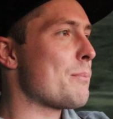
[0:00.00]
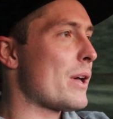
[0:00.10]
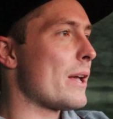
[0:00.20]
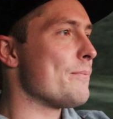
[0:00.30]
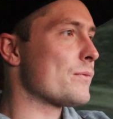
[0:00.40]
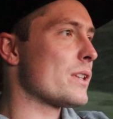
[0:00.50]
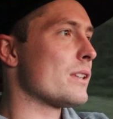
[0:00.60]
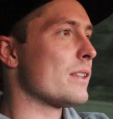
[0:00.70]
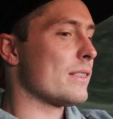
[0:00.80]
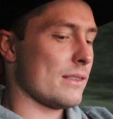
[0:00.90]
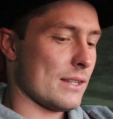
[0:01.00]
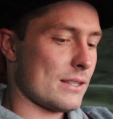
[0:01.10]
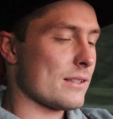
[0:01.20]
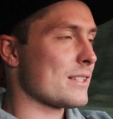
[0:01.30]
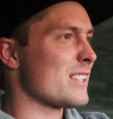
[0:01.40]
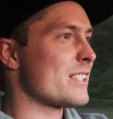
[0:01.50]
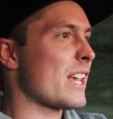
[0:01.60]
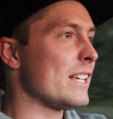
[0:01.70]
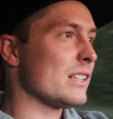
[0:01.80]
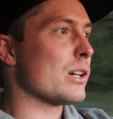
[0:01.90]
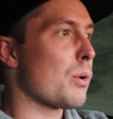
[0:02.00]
but this is insanely